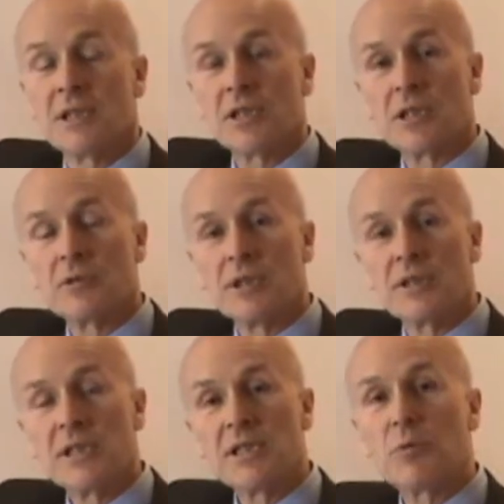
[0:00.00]
So
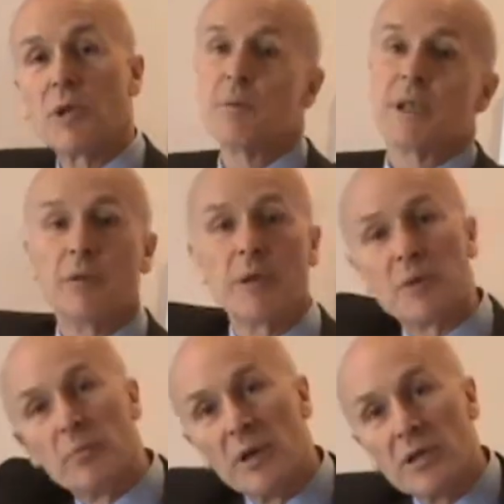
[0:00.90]
this is why when you
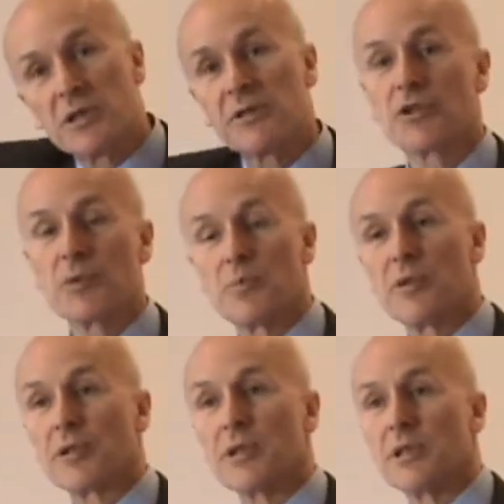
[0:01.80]
open a box of some
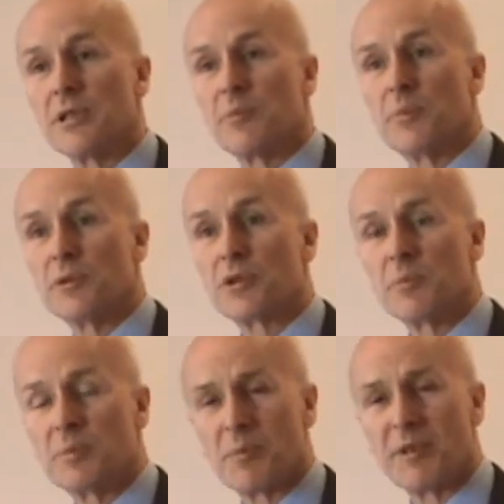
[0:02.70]
product that you bought,
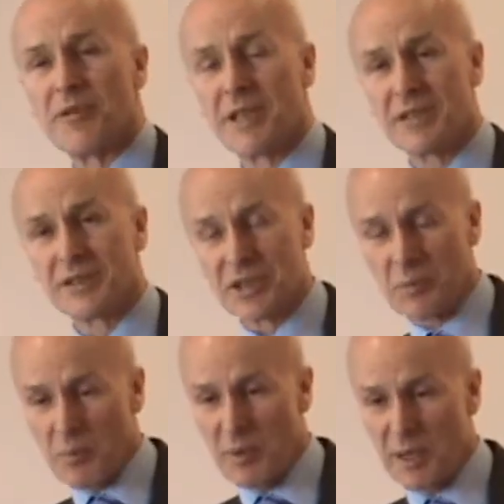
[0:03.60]
you probably find a little
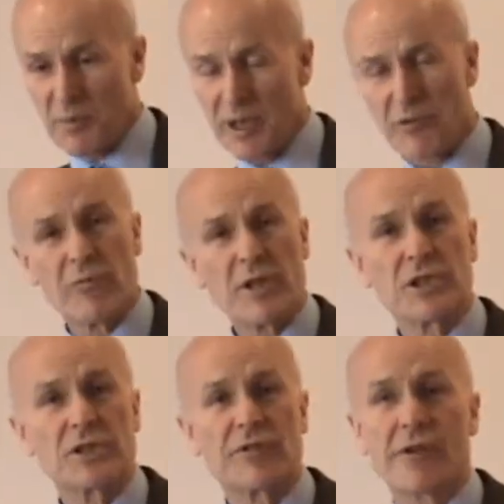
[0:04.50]
slip of paper and
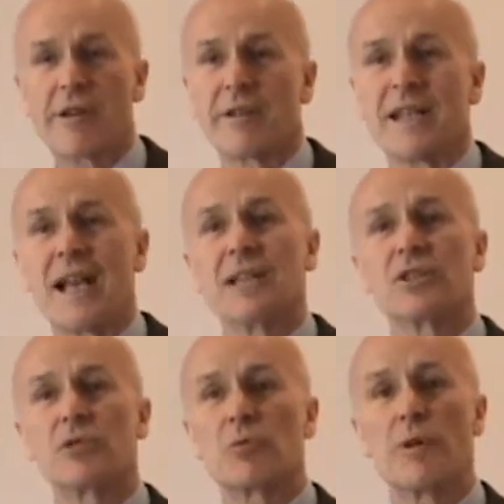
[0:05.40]
register for an
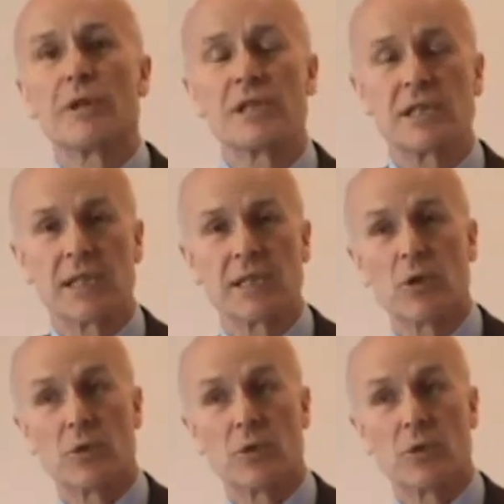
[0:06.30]
enhanced warranty.